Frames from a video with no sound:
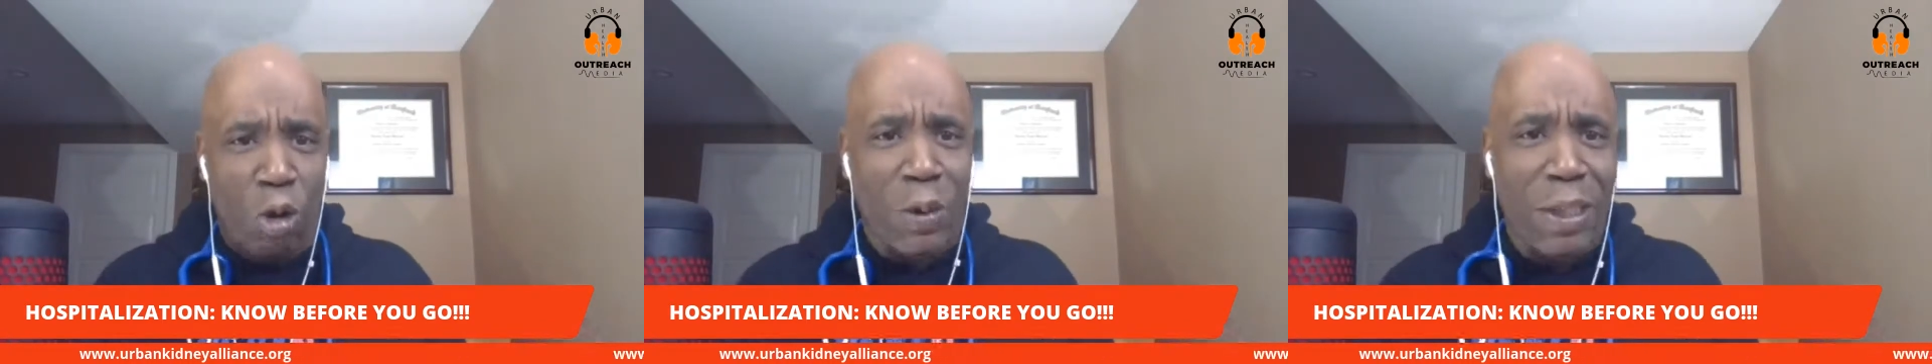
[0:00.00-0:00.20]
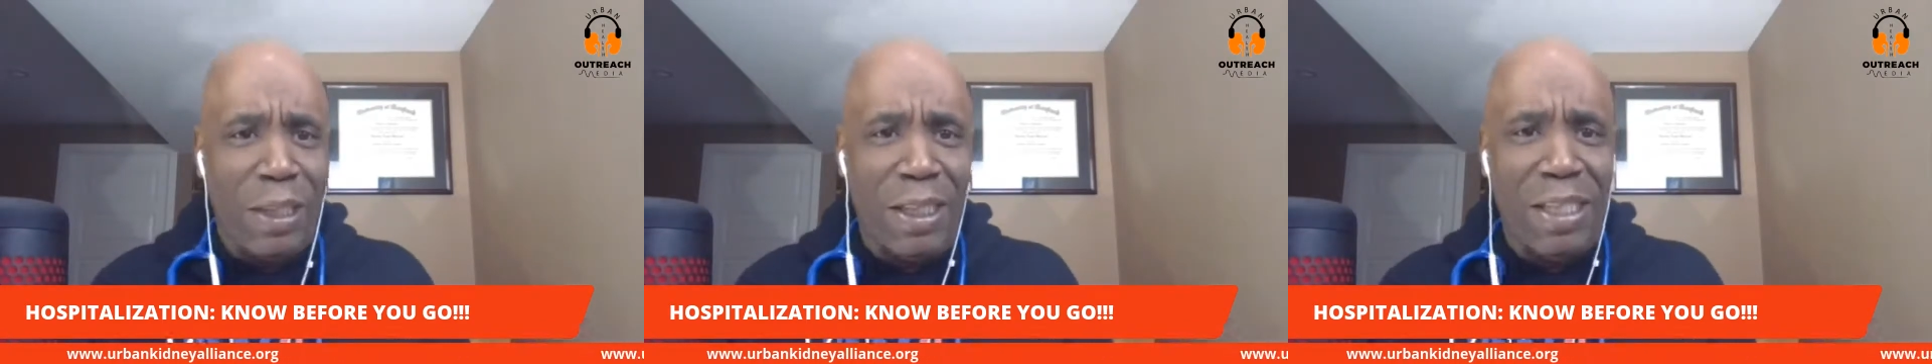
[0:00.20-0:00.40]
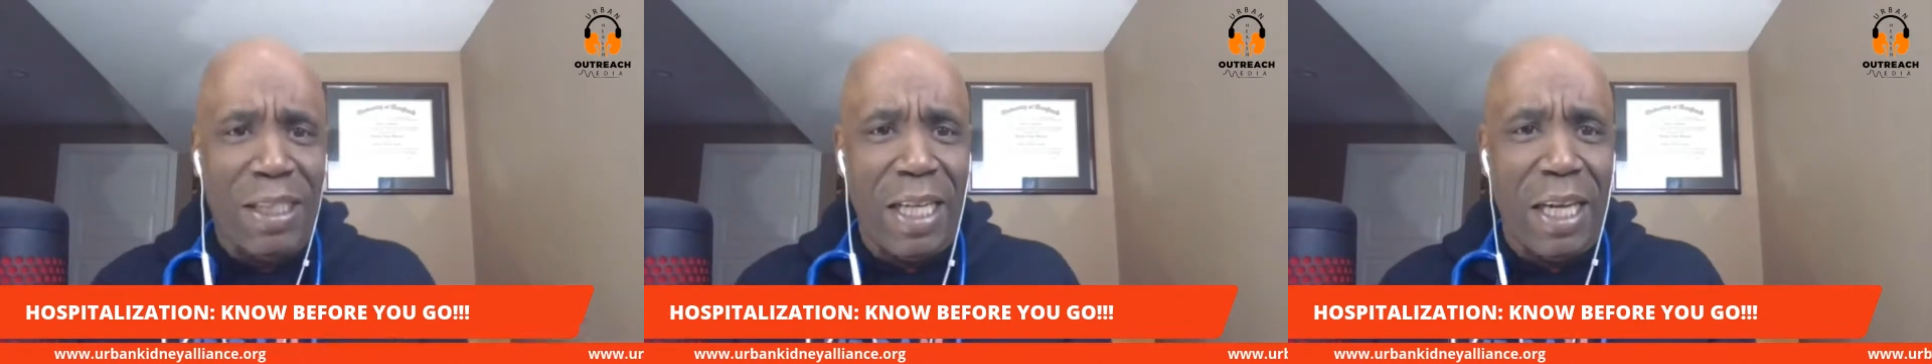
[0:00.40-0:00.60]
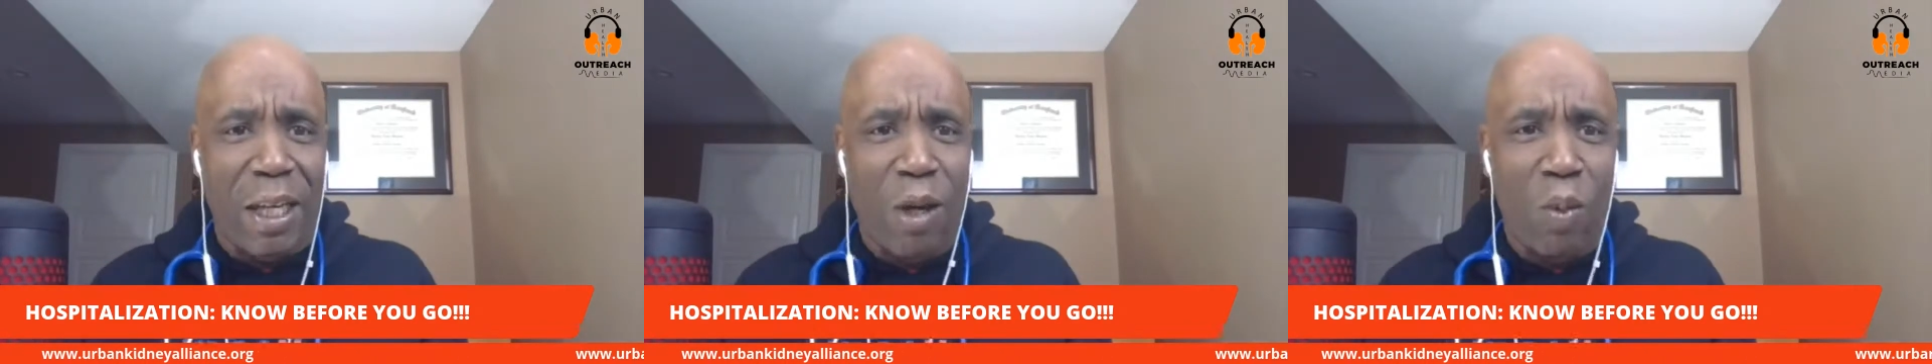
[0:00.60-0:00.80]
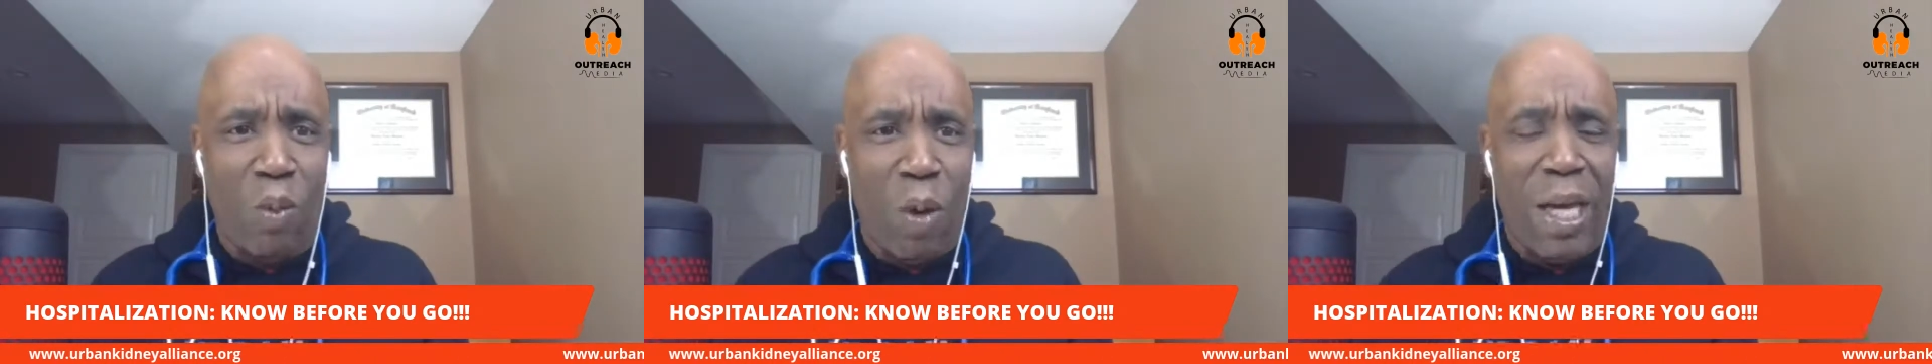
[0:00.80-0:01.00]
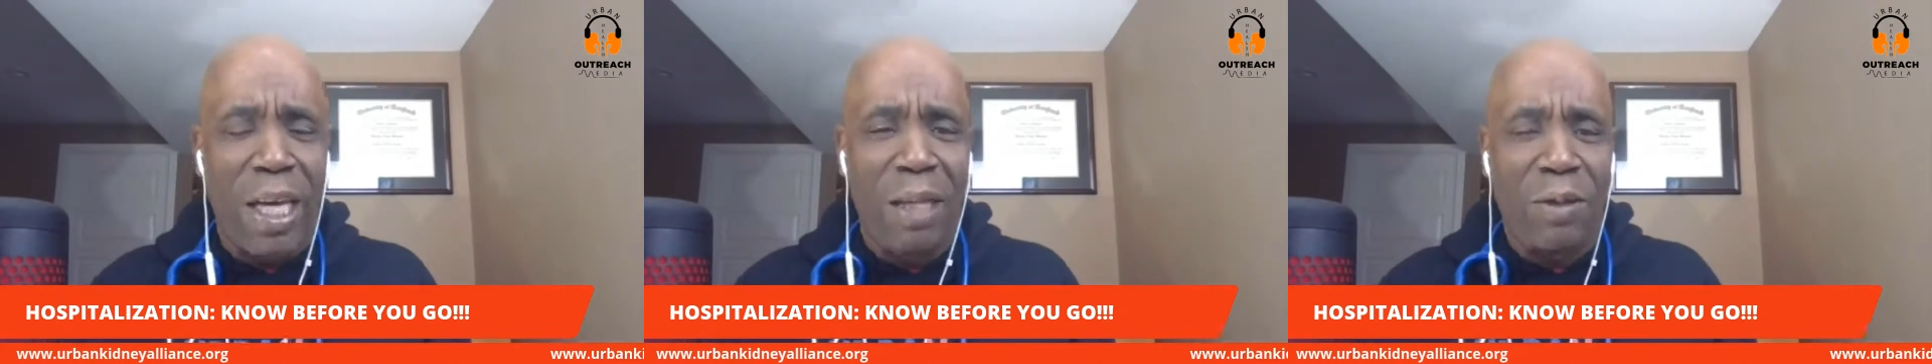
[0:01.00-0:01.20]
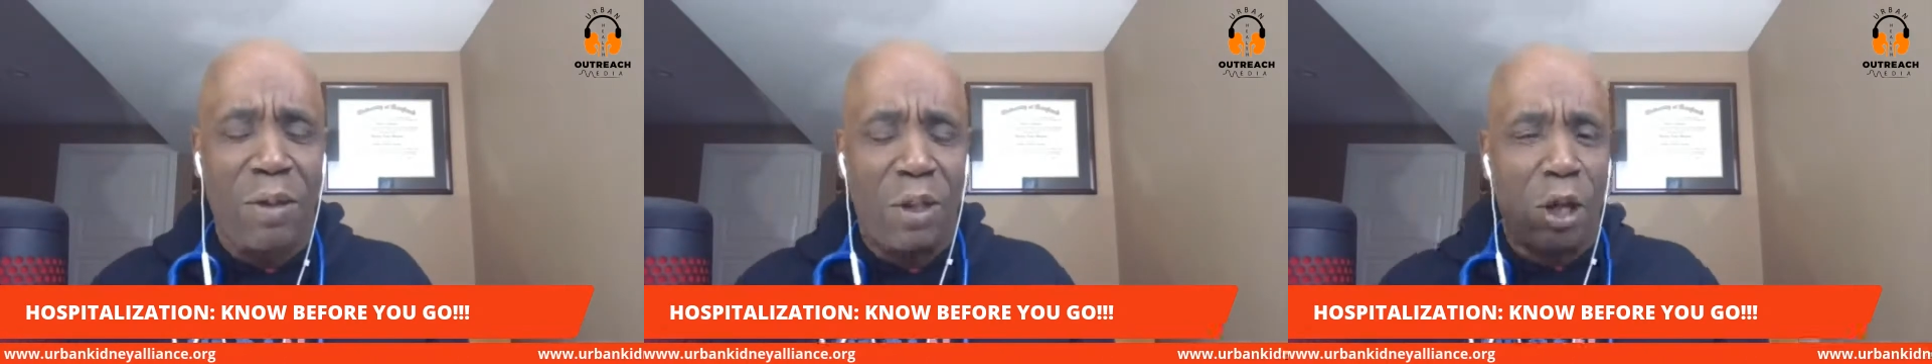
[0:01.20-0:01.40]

on with the second wave.